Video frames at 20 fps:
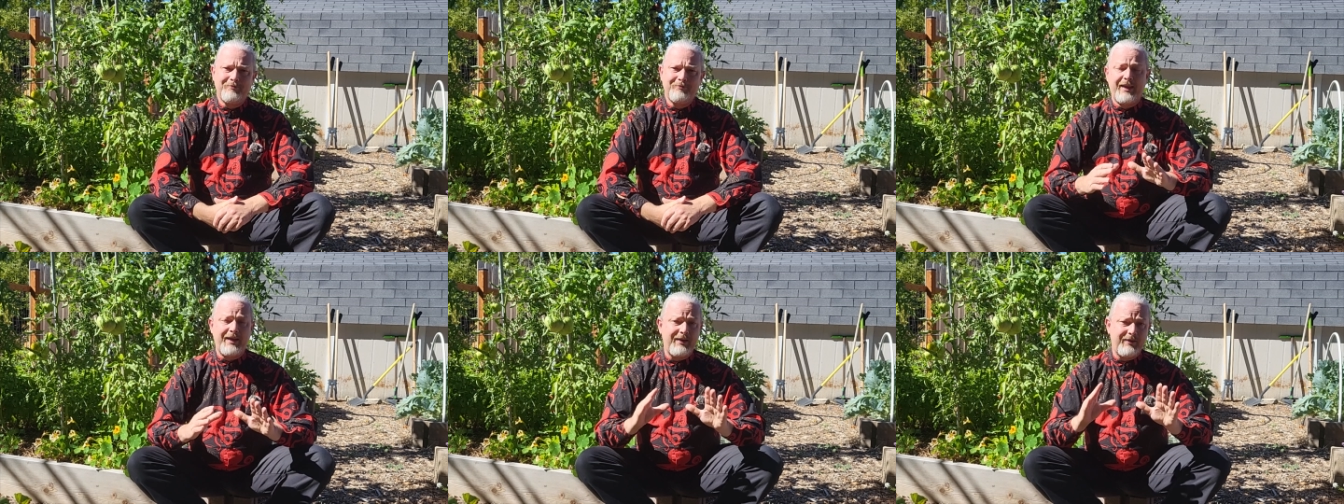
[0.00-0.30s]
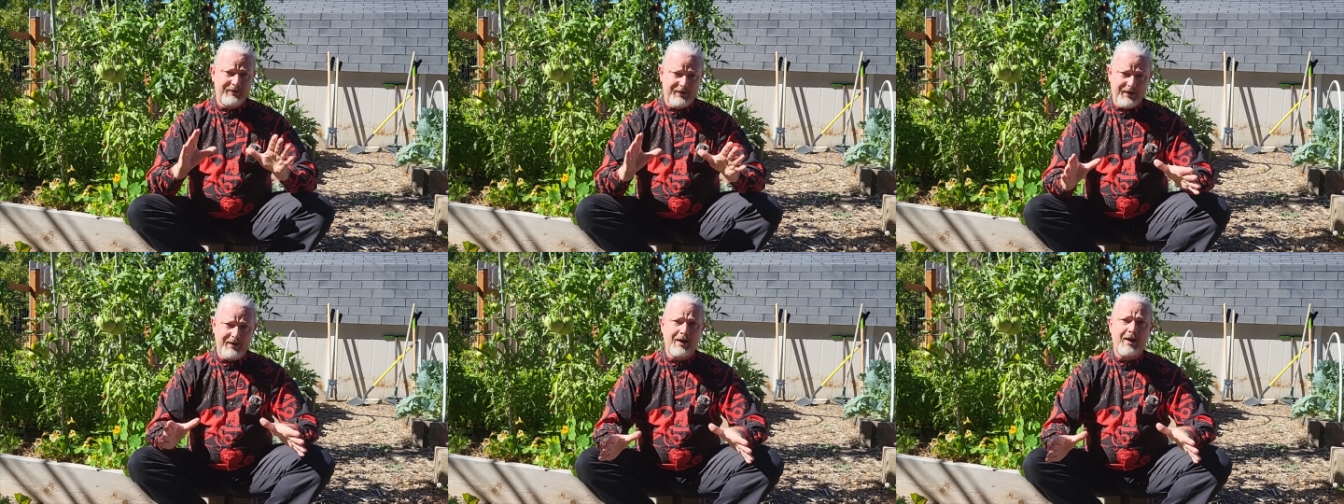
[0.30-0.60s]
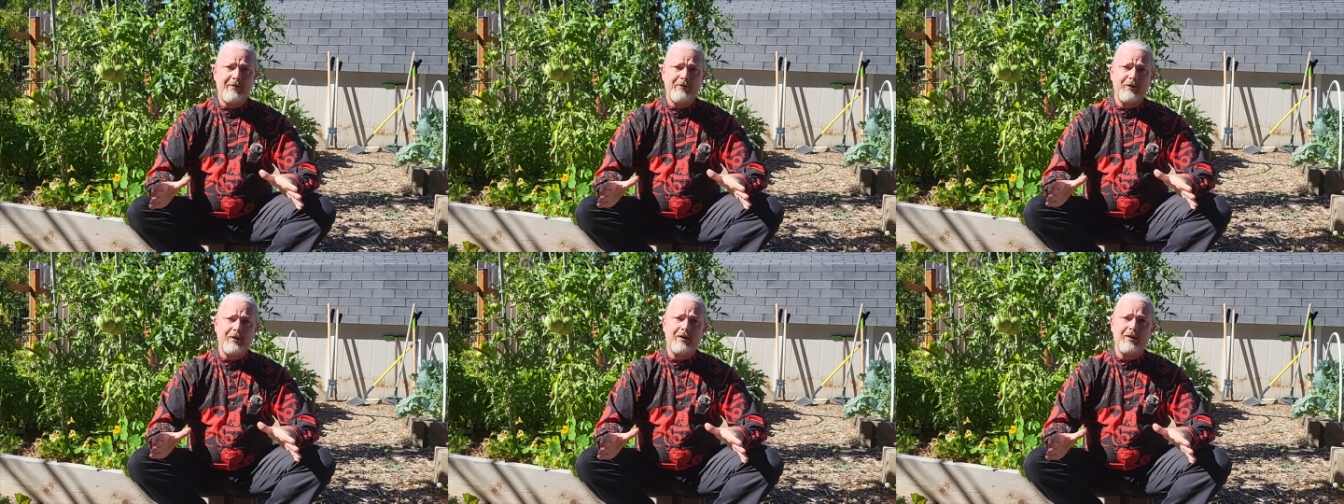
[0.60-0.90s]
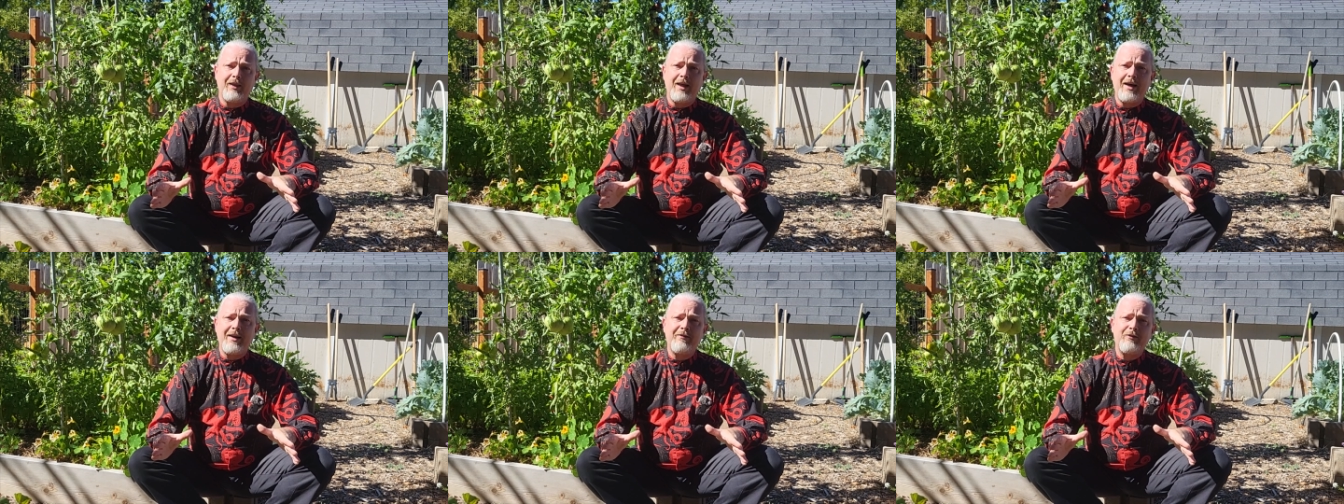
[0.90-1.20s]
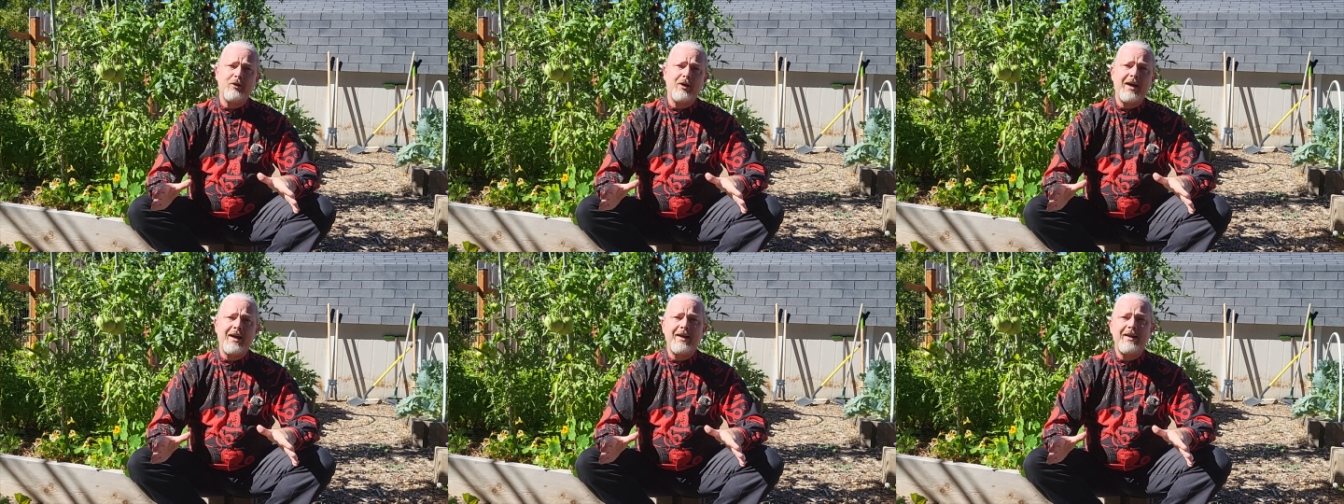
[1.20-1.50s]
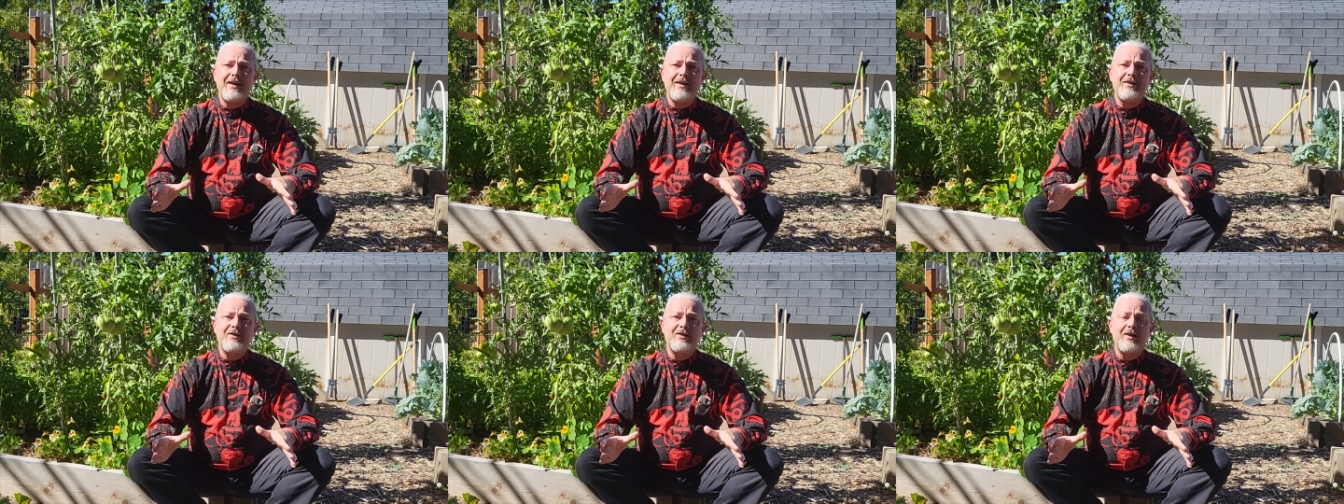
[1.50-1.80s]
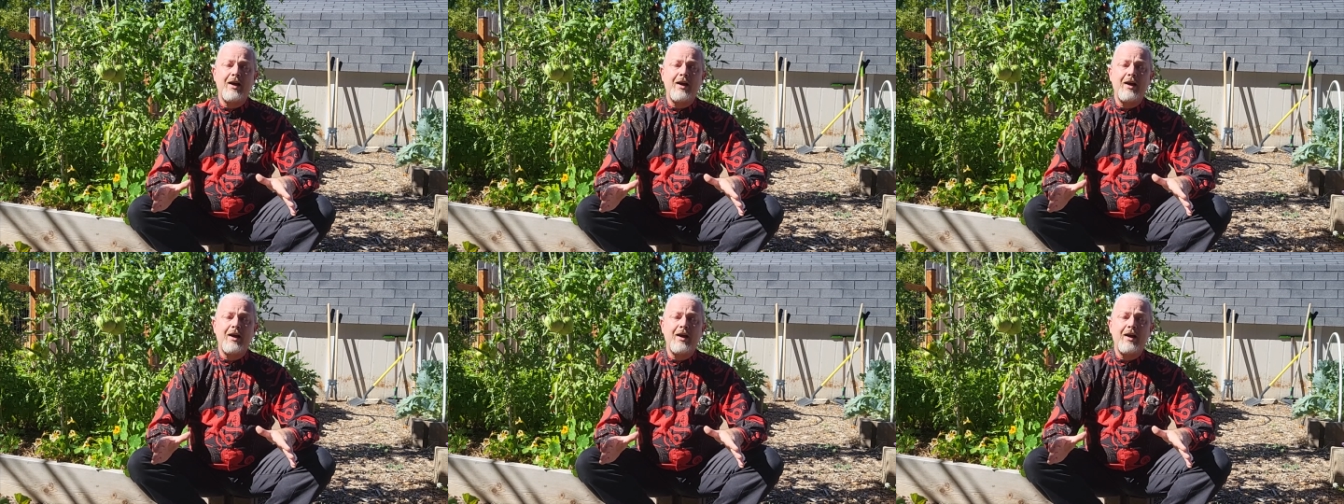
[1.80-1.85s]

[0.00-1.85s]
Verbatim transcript: They did offer a lot of varieties